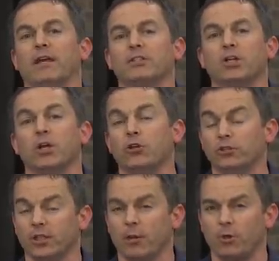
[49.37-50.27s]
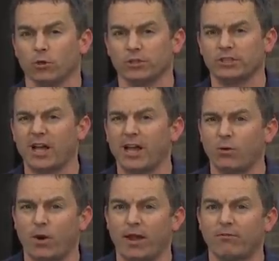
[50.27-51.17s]
this using a pure
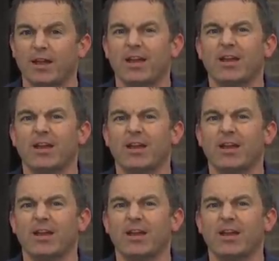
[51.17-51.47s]
sine wave,